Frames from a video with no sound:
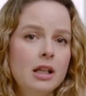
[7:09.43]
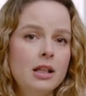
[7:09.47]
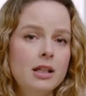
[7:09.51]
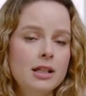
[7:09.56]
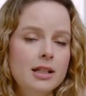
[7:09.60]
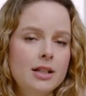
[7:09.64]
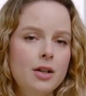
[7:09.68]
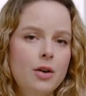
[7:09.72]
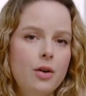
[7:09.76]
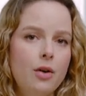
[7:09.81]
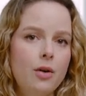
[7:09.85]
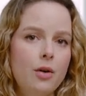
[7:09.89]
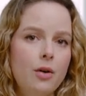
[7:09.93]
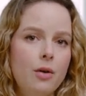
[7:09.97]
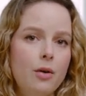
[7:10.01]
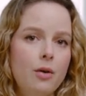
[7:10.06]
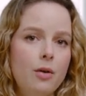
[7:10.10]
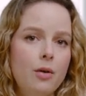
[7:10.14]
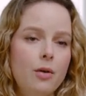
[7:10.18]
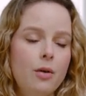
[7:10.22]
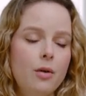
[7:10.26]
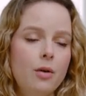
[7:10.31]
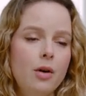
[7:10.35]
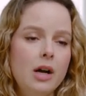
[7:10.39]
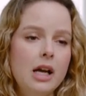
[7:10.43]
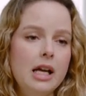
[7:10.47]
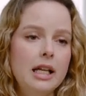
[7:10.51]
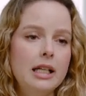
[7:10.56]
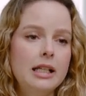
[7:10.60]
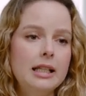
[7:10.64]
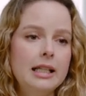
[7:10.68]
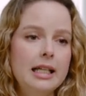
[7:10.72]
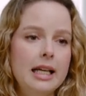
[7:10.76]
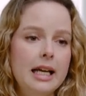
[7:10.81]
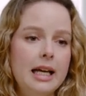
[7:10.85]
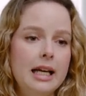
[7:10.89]
So it
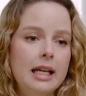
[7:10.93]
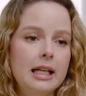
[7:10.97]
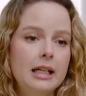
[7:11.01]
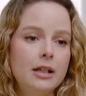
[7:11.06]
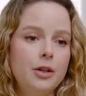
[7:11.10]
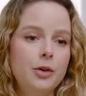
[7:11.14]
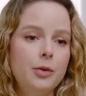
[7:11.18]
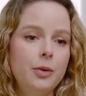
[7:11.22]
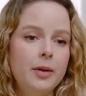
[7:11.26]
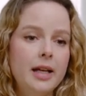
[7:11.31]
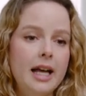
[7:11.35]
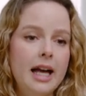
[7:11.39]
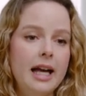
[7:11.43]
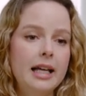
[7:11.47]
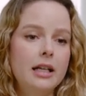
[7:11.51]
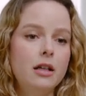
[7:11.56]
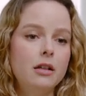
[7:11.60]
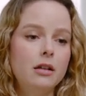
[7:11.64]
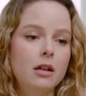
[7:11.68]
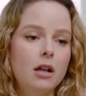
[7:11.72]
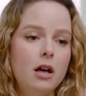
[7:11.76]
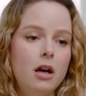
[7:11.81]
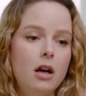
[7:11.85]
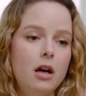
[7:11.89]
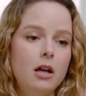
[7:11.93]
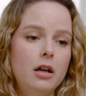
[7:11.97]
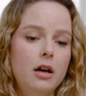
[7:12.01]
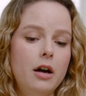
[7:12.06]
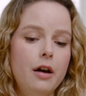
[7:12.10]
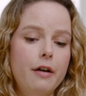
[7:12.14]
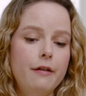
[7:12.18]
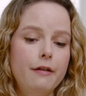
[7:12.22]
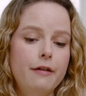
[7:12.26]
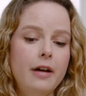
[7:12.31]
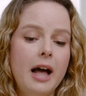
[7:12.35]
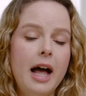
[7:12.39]
can create a lot
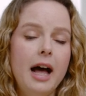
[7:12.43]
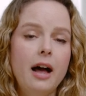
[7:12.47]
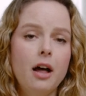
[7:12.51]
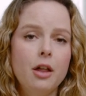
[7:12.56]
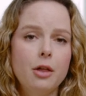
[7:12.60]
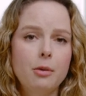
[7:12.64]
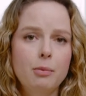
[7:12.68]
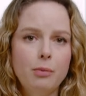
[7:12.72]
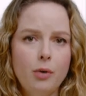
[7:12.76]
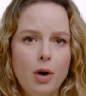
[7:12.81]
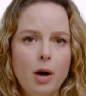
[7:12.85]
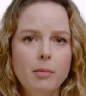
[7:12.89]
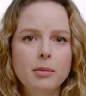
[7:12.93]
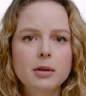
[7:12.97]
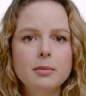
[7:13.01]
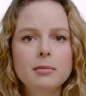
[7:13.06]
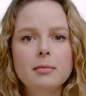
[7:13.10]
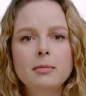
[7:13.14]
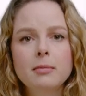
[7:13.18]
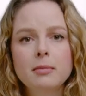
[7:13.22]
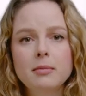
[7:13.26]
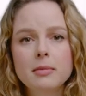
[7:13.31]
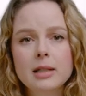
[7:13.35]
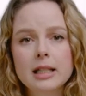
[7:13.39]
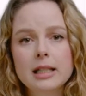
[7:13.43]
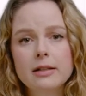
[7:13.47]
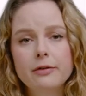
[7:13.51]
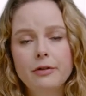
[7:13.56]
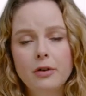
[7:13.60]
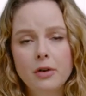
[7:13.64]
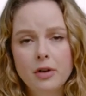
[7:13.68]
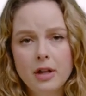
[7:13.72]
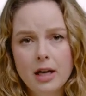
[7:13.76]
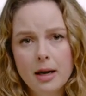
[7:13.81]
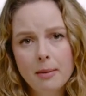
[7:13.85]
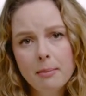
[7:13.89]
of health problems for
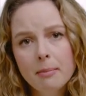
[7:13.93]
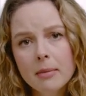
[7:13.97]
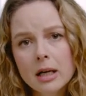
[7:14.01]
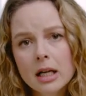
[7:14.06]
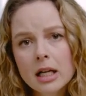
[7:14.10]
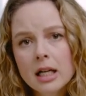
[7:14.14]
them.